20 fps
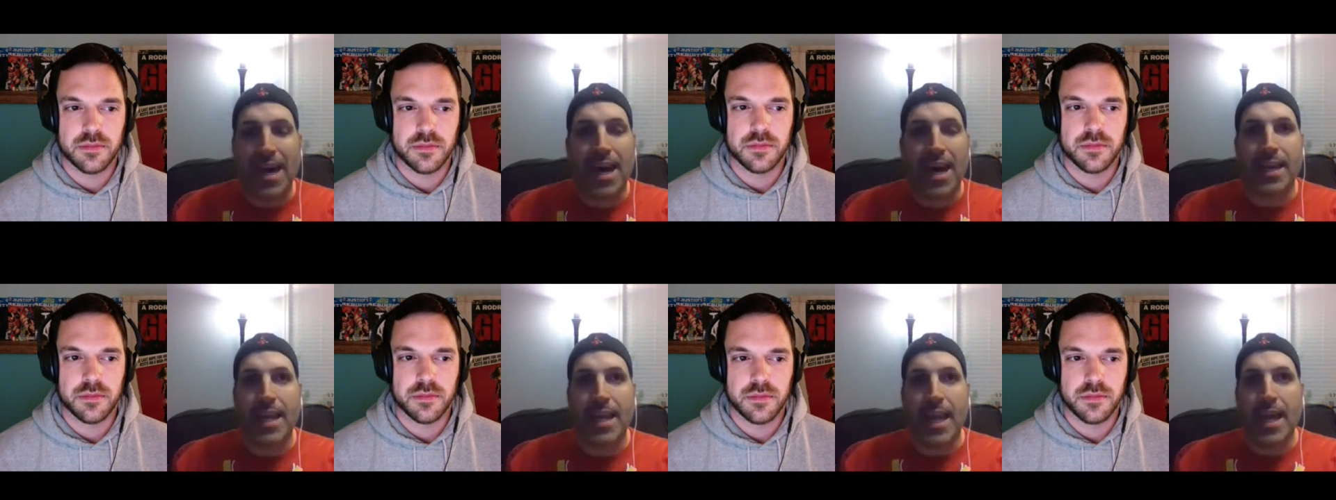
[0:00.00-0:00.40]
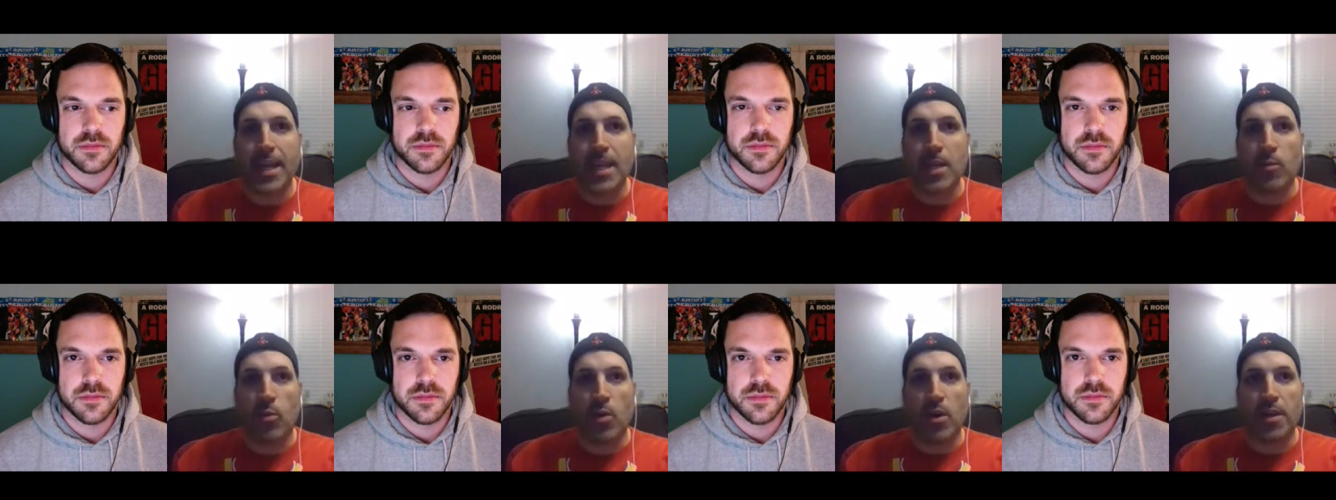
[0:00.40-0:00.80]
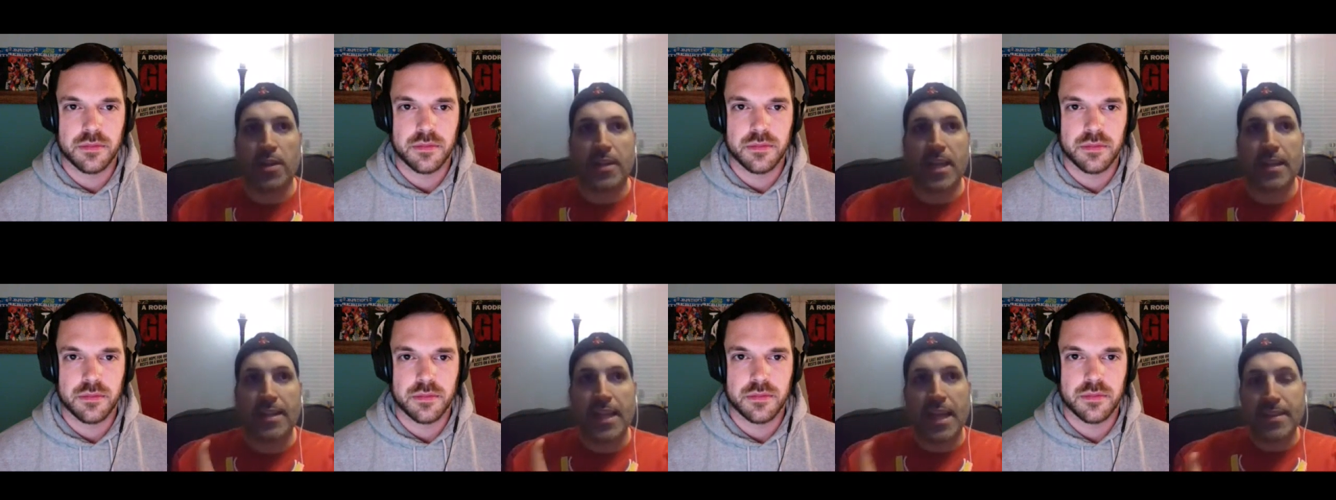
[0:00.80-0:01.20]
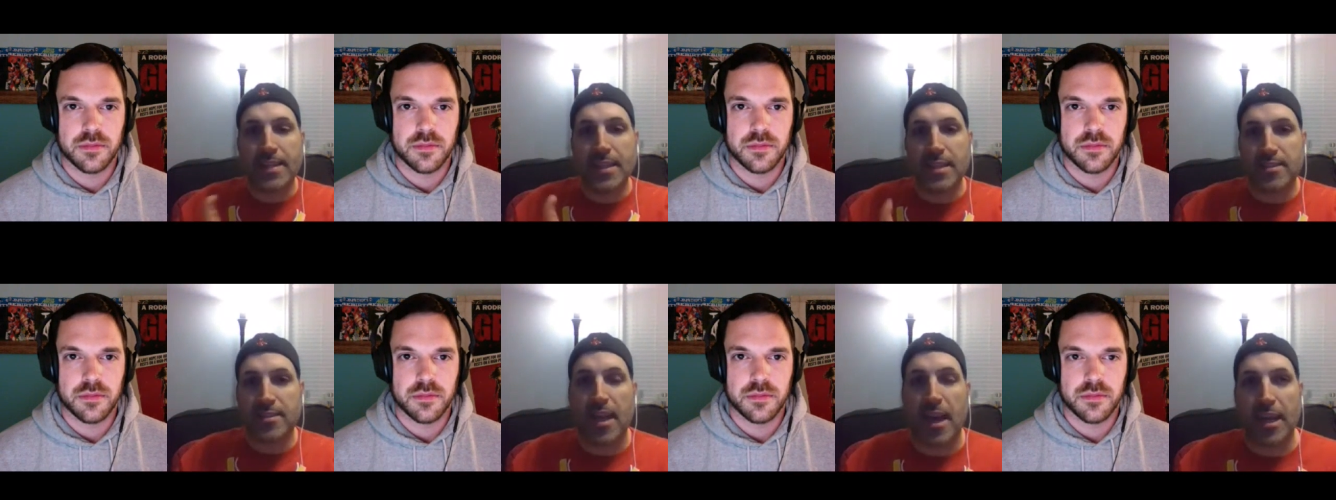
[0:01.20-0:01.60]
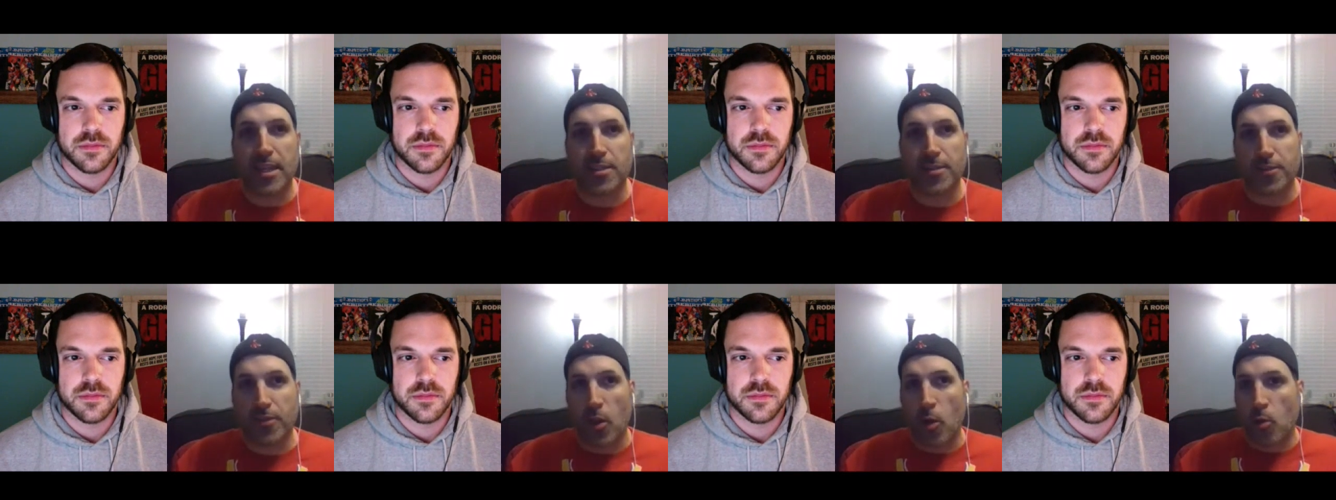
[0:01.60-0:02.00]
Speaker 1: on anyone. They let these
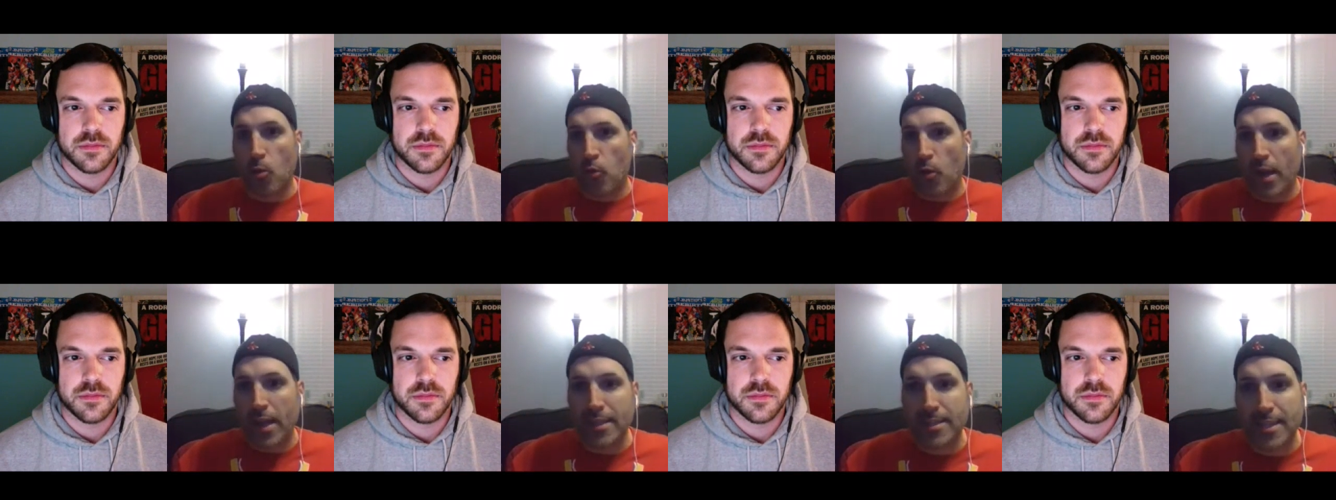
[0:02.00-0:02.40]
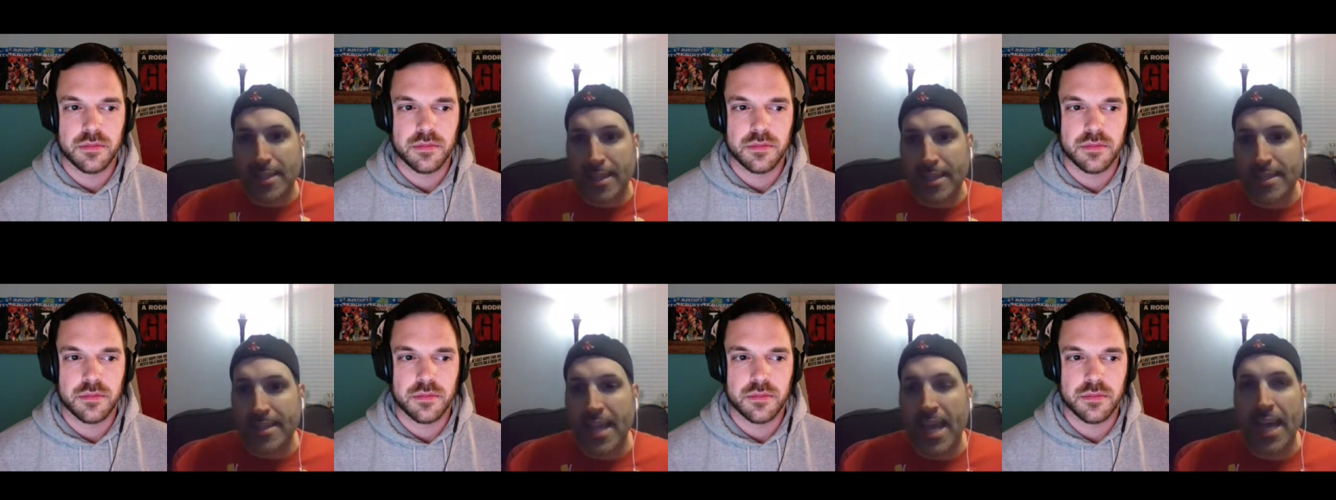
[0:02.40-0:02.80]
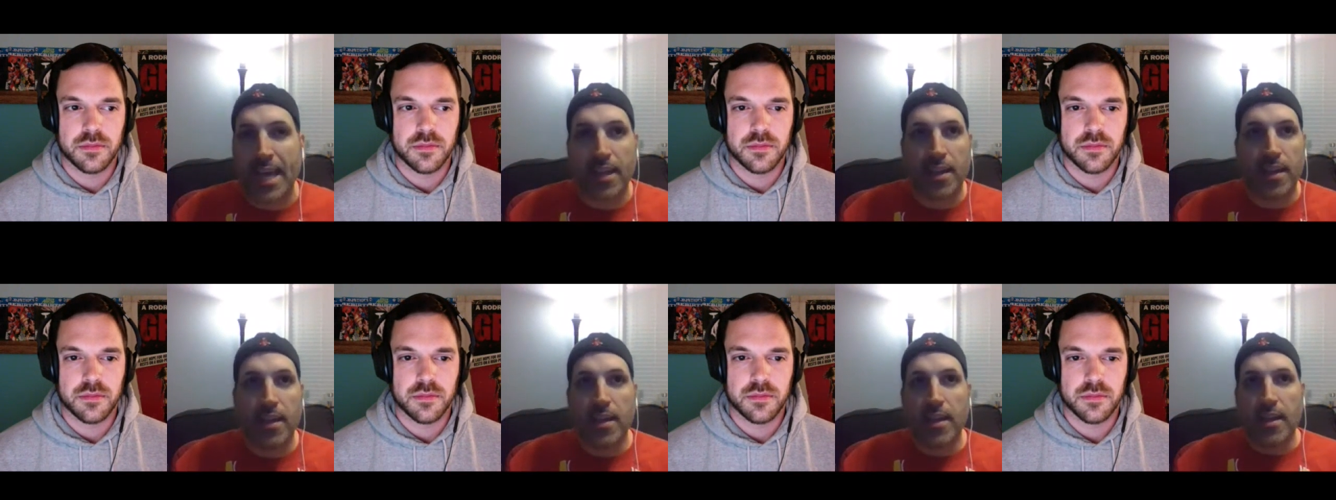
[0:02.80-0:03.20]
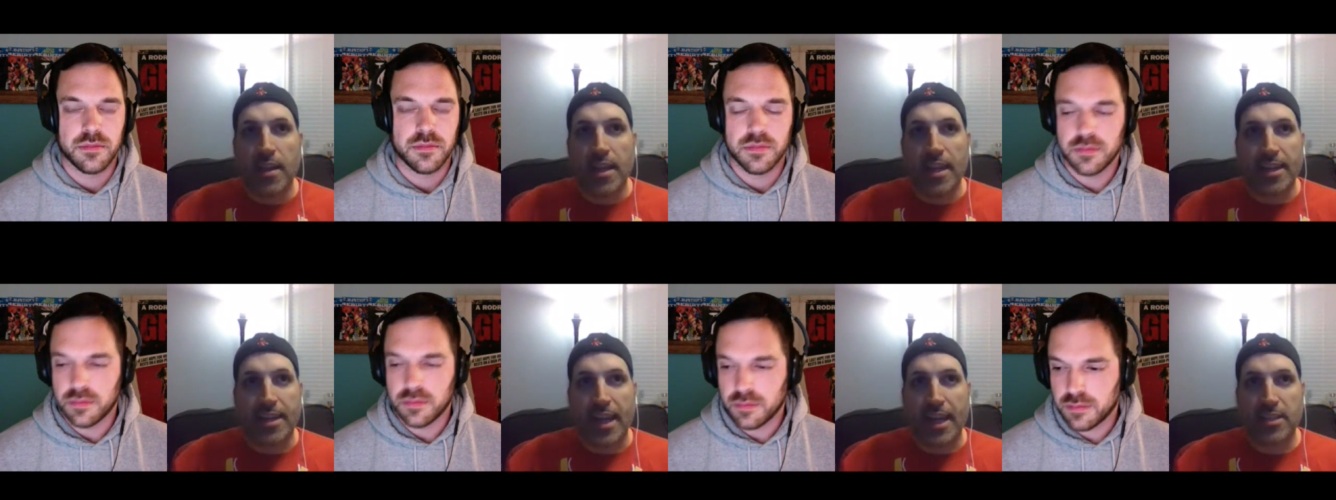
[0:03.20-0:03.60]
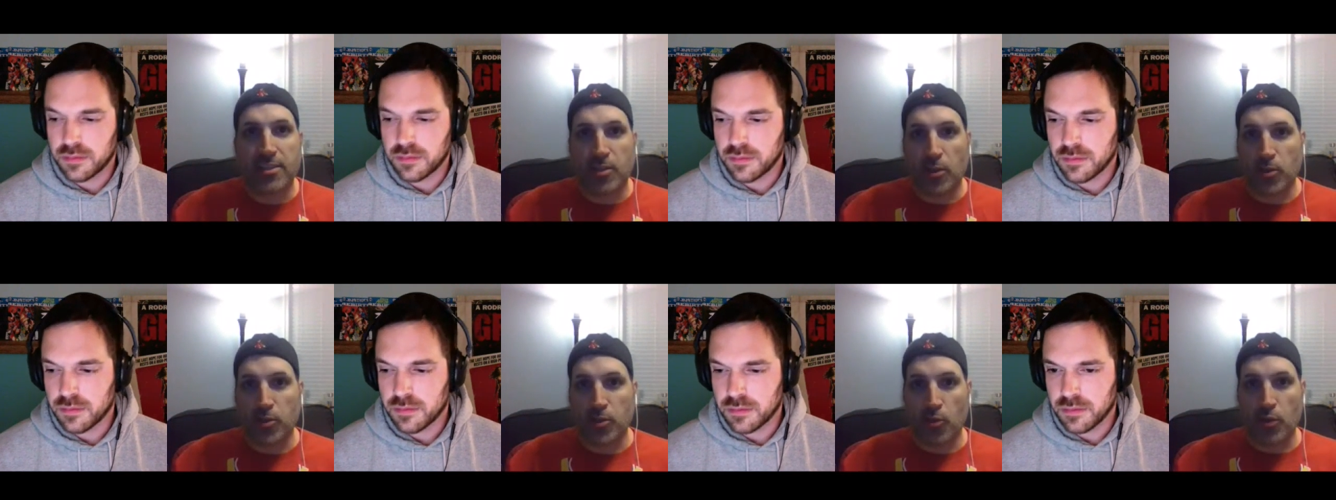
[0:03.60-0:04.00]
guys float right to the net in case
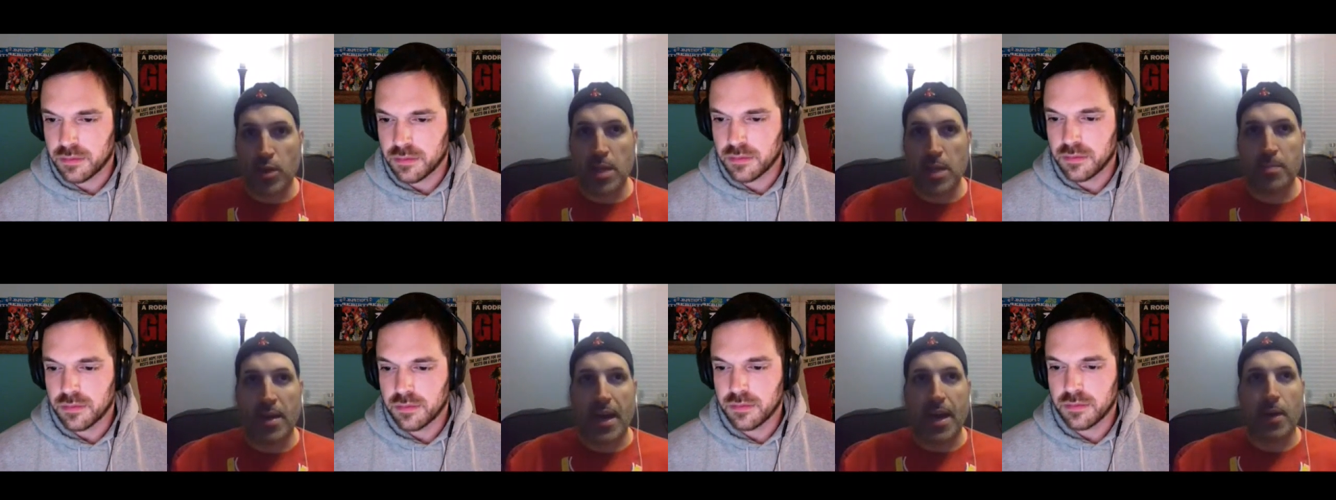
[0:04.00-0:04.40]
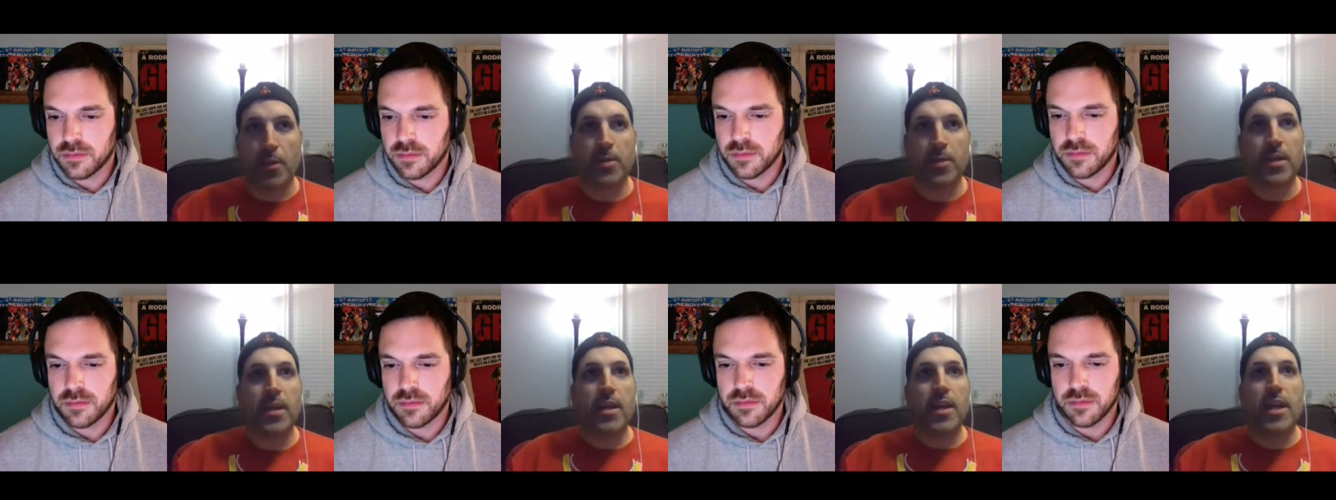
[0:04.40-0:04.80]
there's a rebound.